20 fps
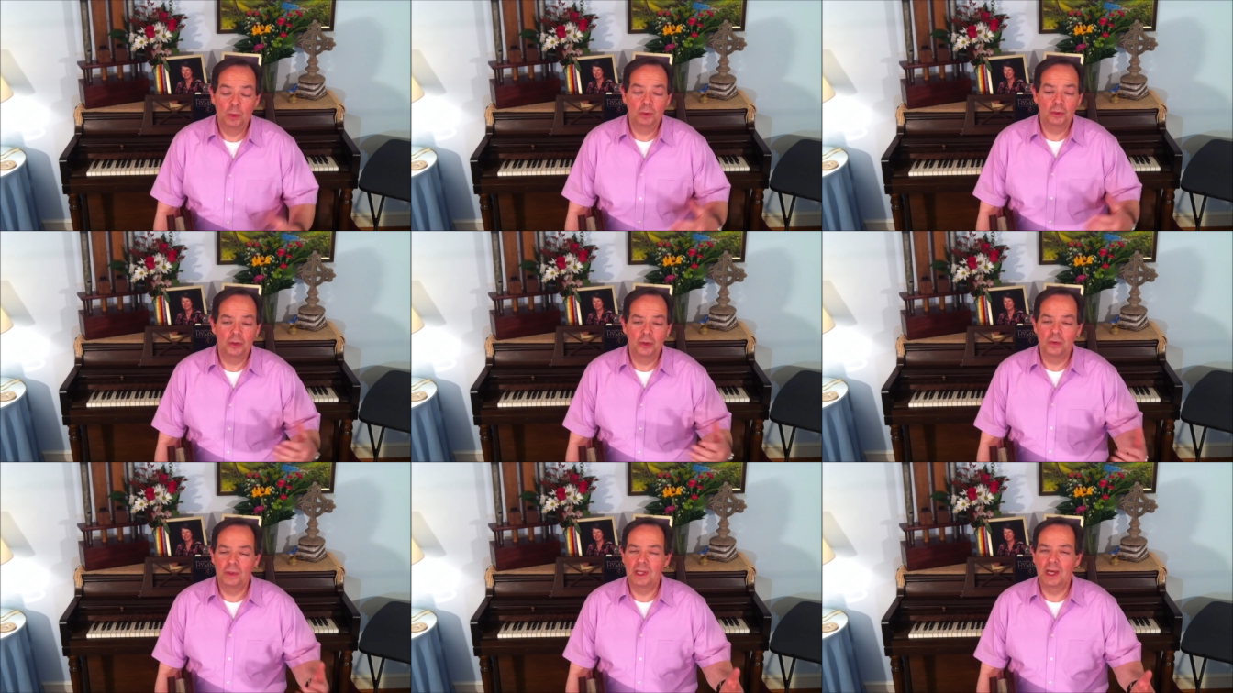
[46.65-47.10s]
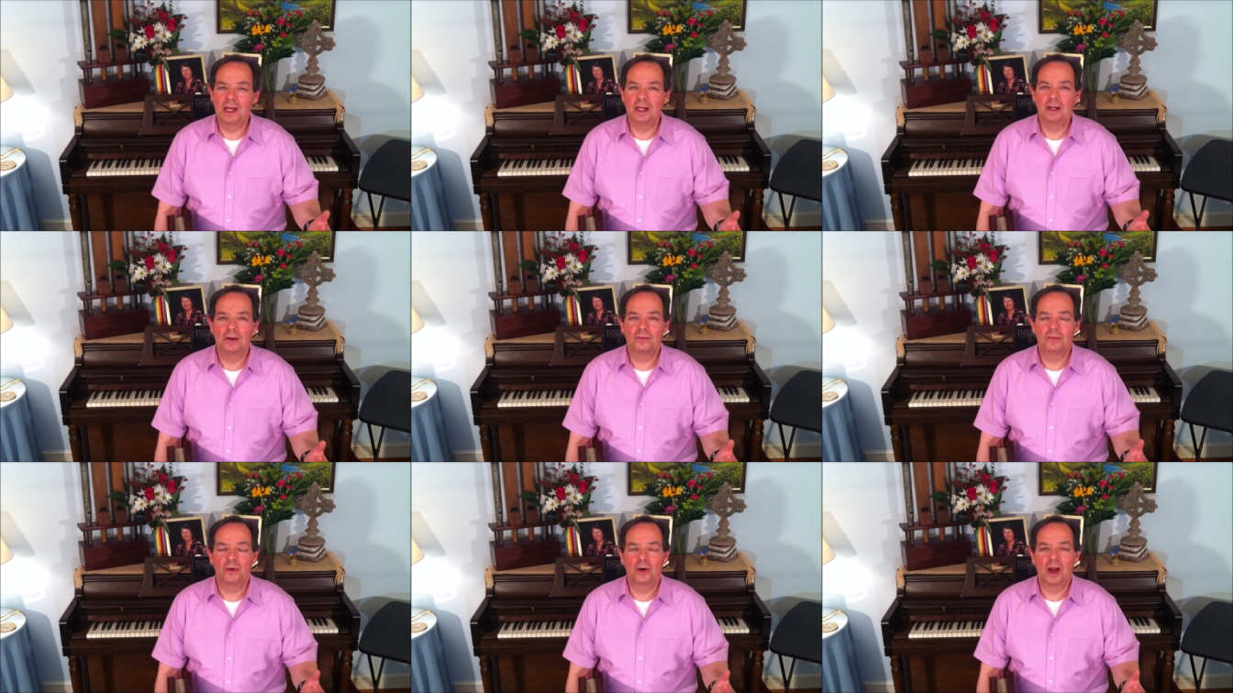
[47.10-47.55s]
We'll do
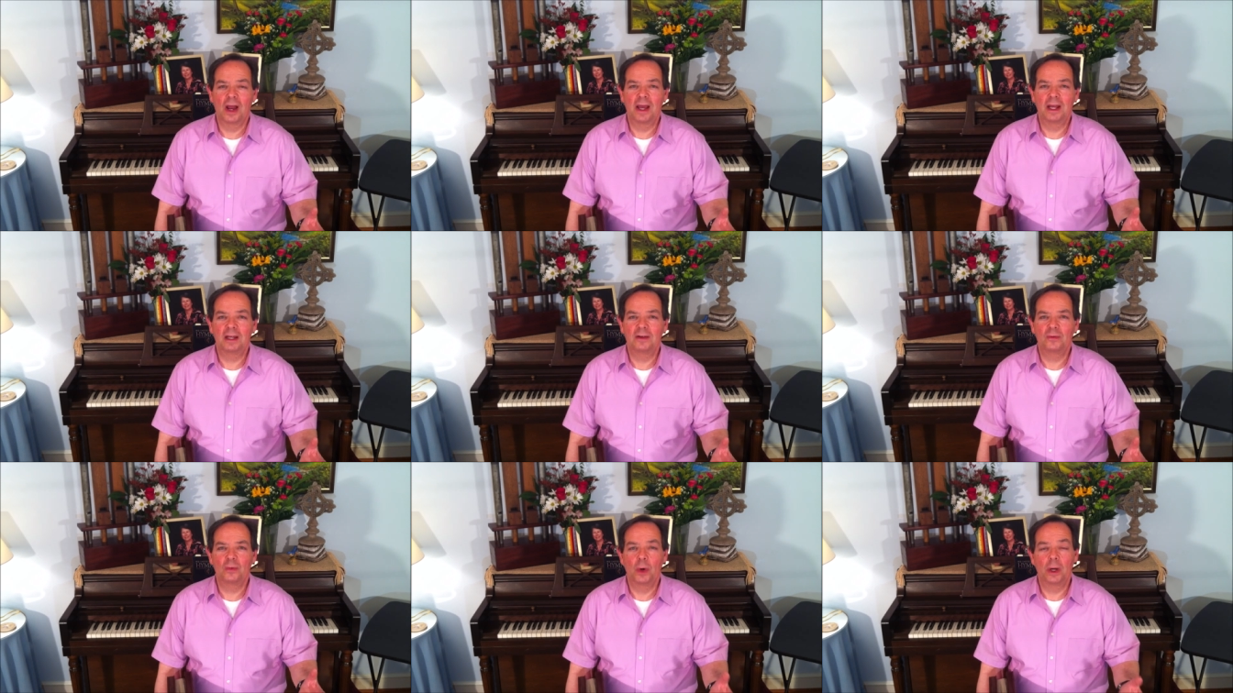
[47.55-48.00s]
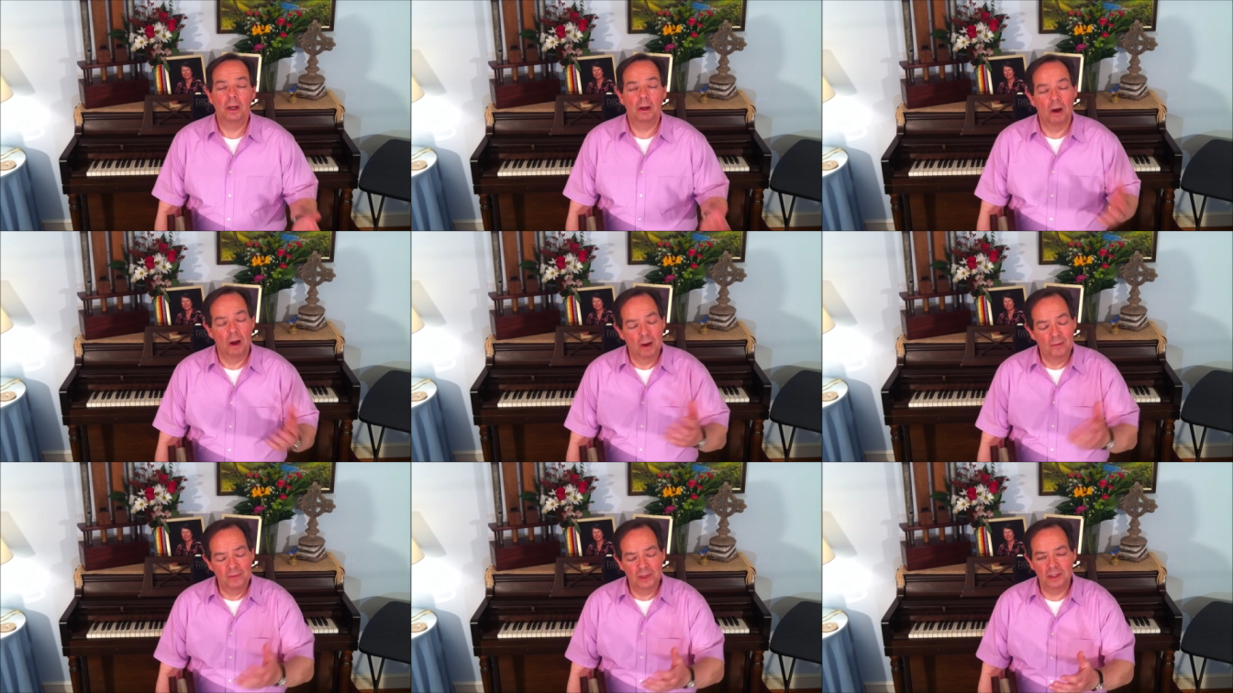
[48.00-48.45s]
that in a variety of
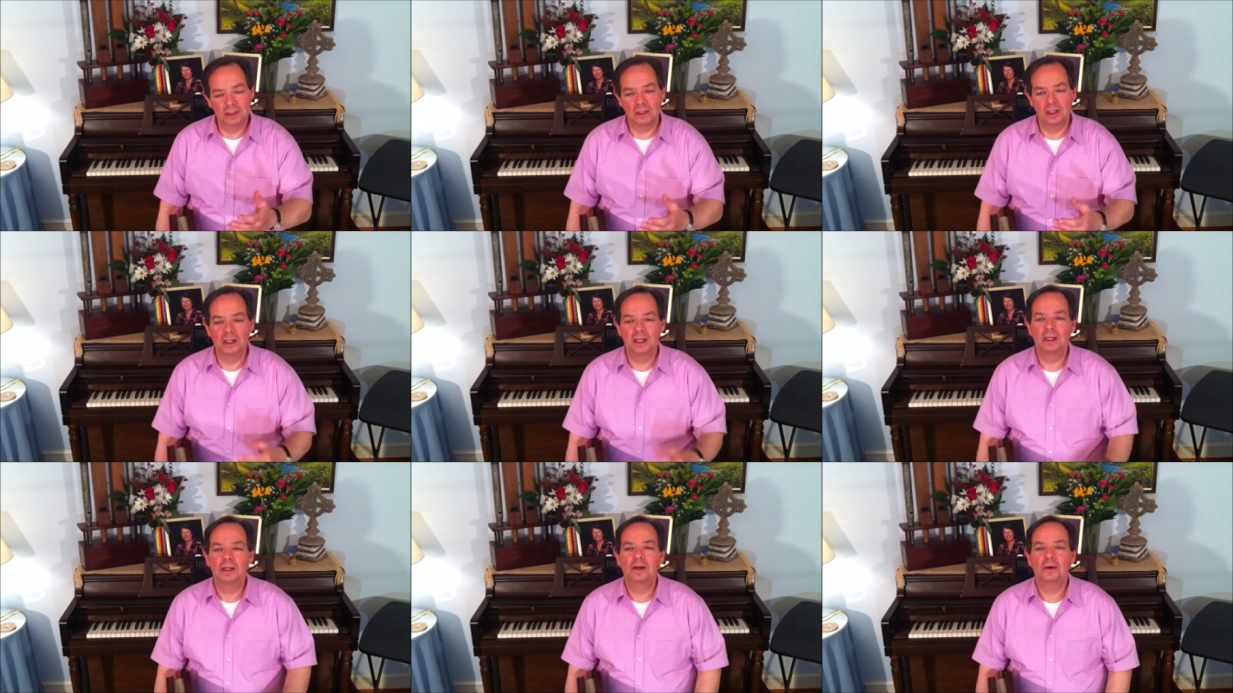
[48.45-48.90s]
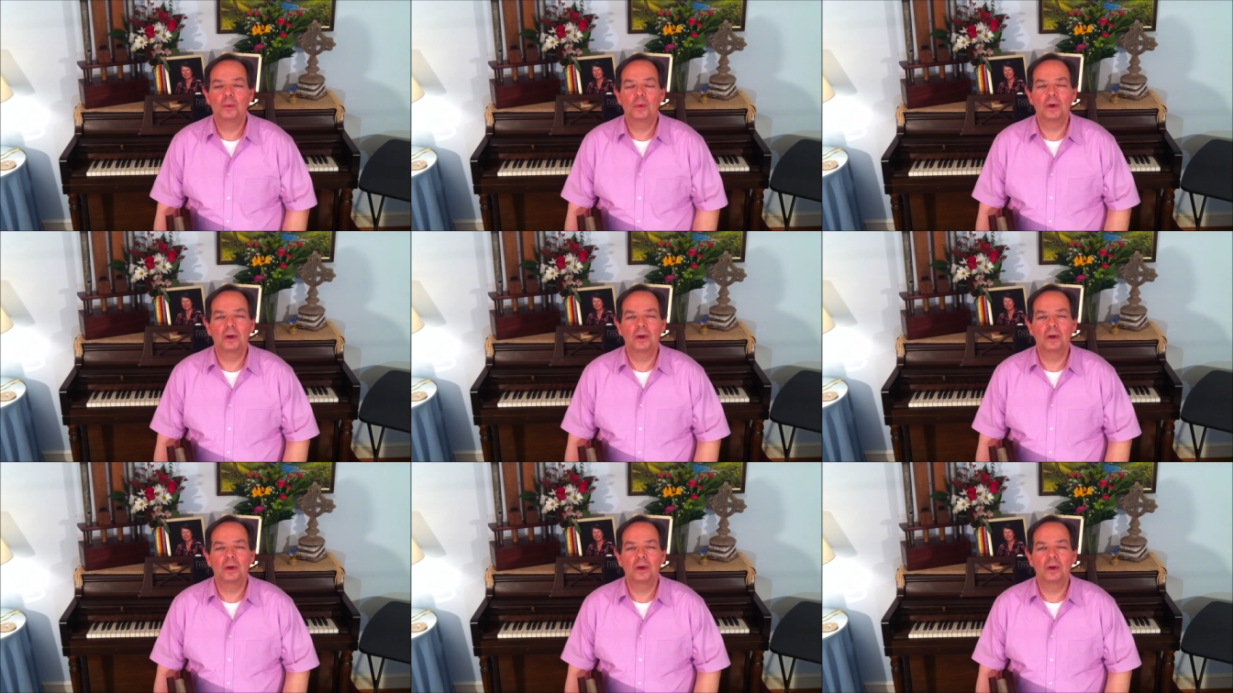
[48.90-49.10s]
ways. Obviously,